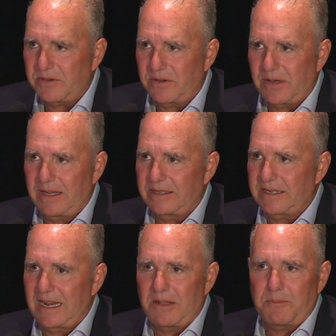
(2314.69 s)
You're it's
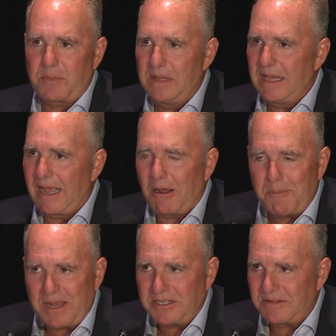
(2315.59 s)
an out
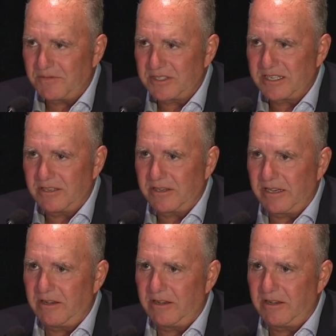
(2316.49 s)
outpatient facility.